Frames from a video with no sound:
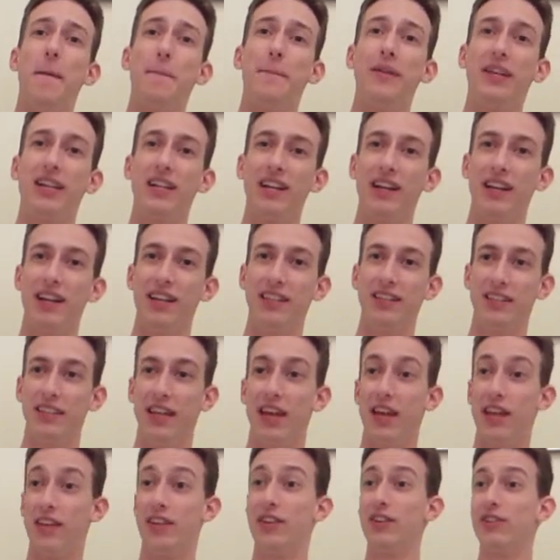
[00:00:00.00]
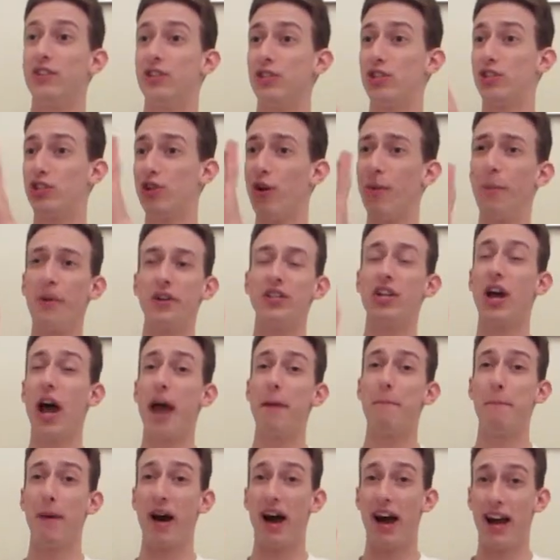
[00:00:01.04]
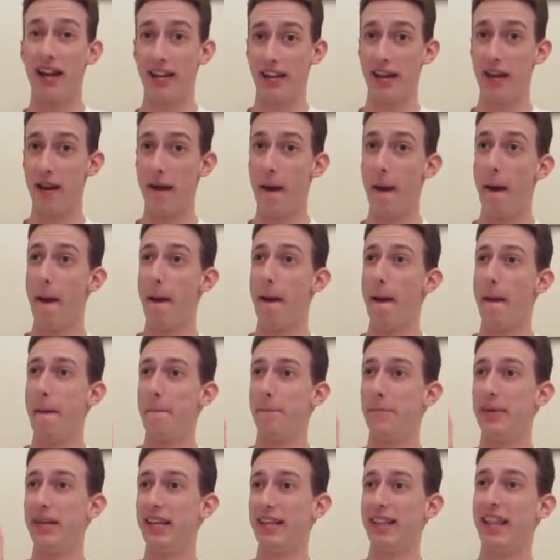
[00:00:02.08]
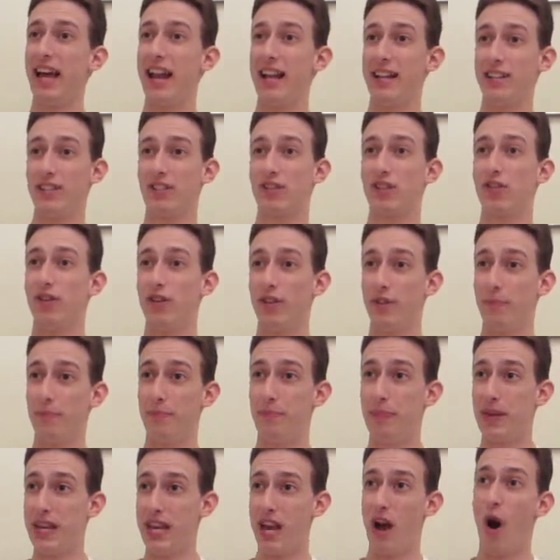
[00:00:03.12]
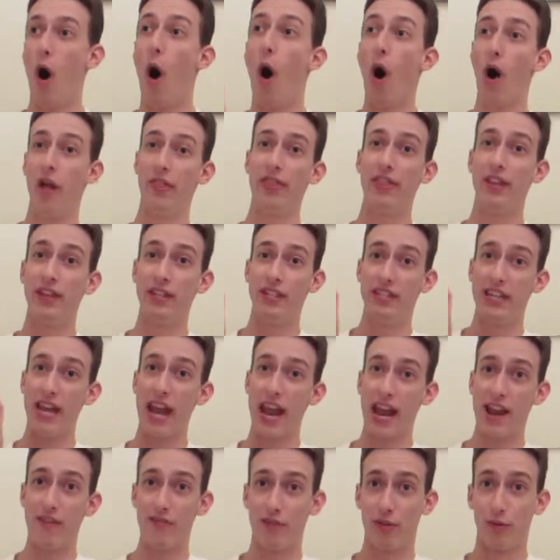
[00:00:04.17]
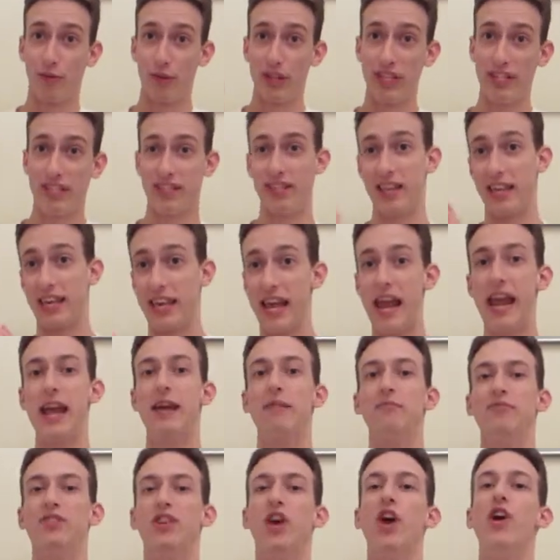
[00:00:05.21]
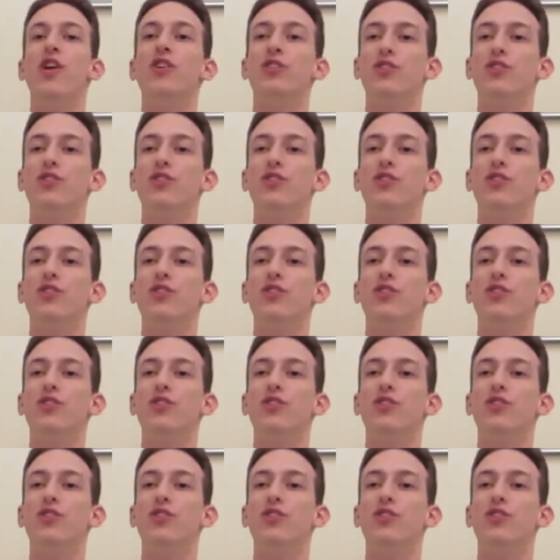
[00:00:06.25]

Because there's so much hype behind it, being that it's going to be on the day of the release of the games.